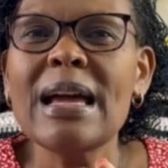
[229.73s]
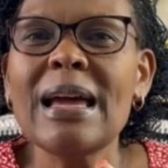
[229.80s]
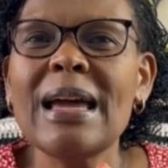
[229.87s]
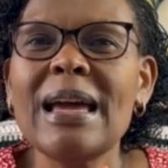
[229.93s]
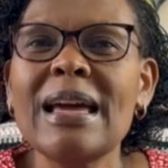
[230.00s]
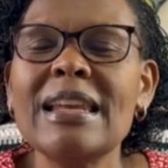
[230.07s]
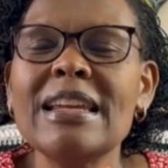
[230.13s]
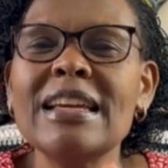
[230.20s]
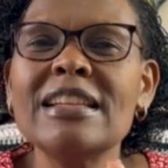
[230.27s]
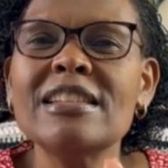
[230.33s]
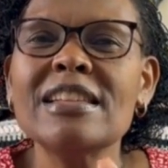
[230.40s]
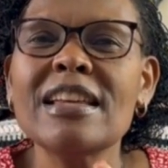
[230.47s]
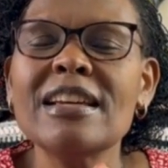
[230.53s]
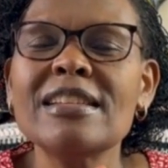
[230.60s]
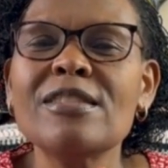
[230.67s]
and
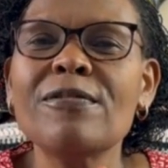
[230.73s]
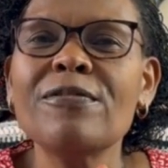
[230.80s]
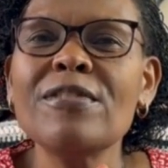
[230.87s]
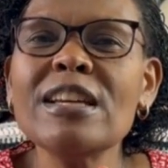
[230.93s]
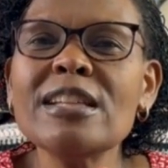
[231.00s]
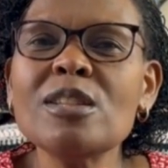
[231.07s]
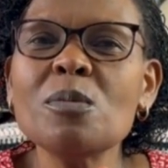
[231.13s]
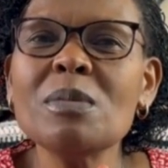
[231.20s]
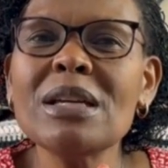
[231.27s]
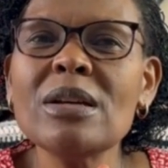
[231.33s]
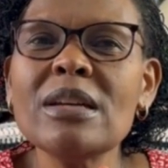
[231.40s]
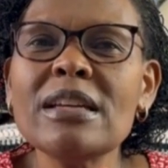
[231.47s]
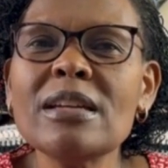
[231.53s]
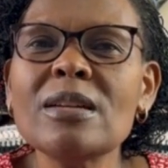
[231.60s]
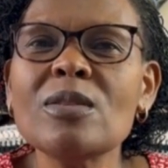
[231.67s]
it fits
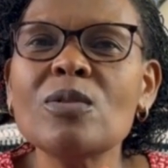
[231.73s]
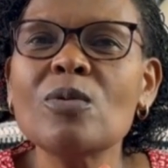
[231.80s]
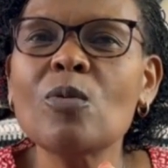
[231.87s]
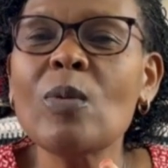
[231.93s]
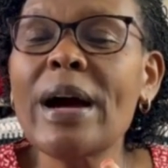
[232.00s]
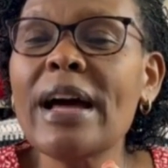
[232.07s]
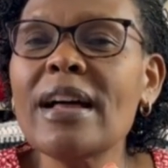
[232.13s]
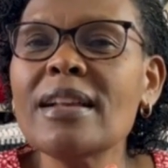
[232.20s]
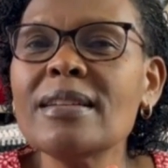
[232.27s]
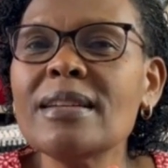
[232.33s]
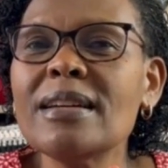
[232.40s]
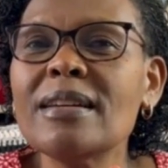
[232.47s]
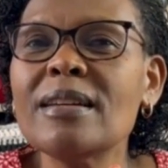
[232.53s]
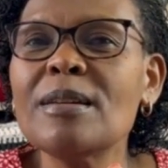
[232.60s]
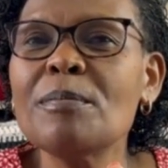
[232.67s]
me well,
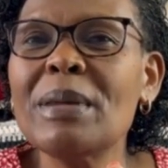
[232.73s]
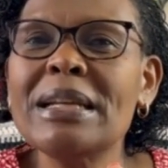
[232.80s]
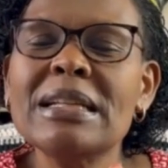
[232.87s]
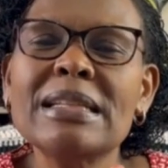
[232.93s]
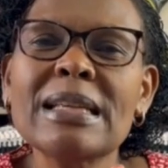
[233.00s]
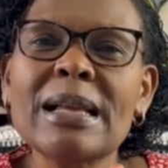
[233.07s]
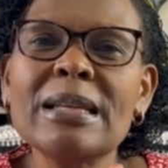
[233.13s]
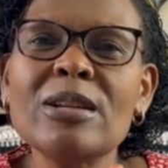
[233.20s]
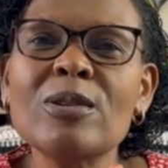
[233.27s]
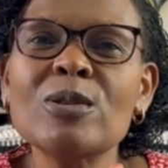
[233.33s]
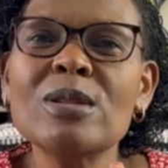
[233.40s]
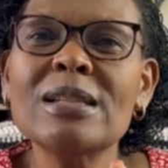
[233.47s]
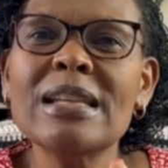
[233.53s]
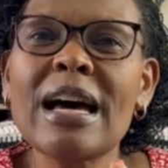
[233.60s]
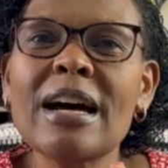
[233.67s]
but it's a
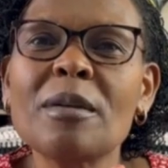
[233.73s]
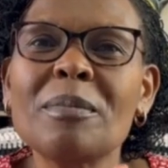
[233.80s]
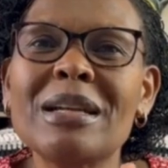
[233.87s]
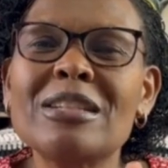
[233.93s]
little snug.